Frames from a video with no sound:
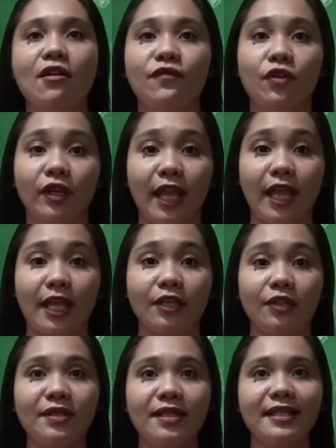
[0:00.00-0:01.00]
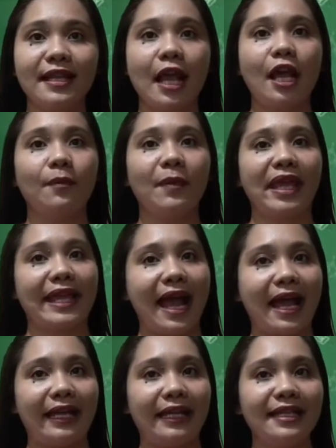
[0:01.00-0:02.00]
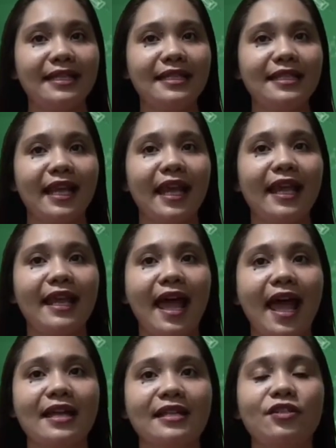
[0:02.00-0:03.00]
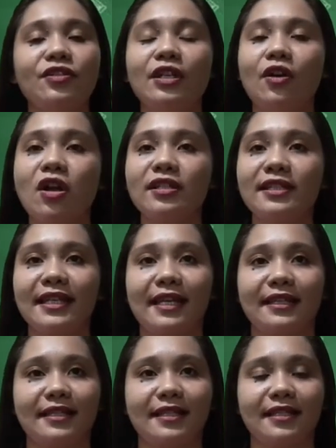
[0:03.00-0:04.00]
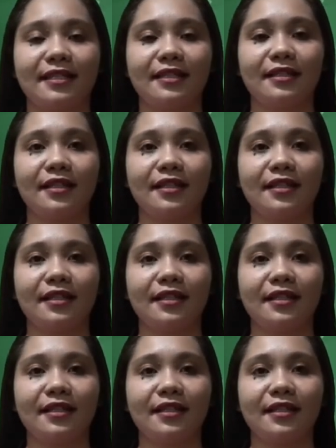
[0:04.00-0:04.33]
Volcanoes make islands and add to the continents.